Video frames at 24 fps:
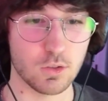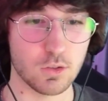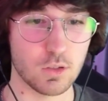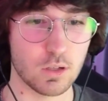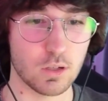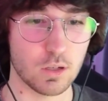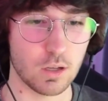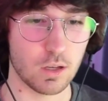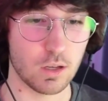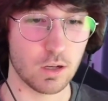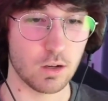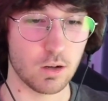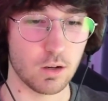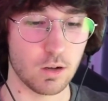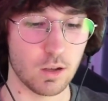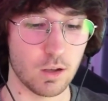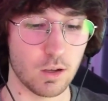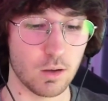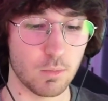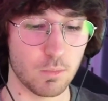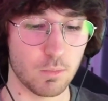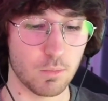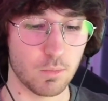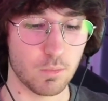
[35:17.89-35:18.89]

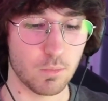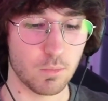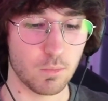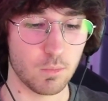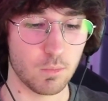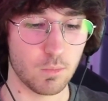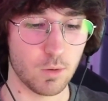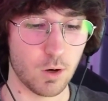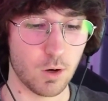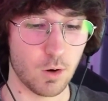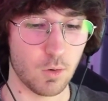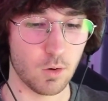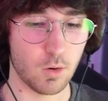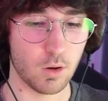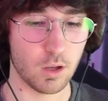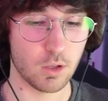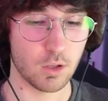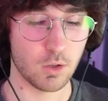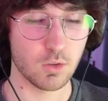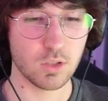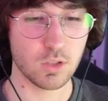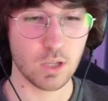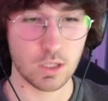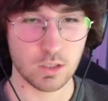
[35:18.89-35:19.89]
and
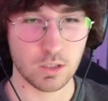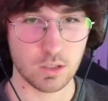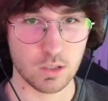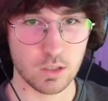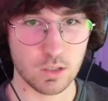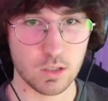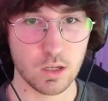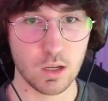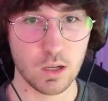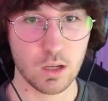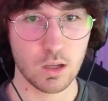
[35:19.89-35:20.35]
use cases.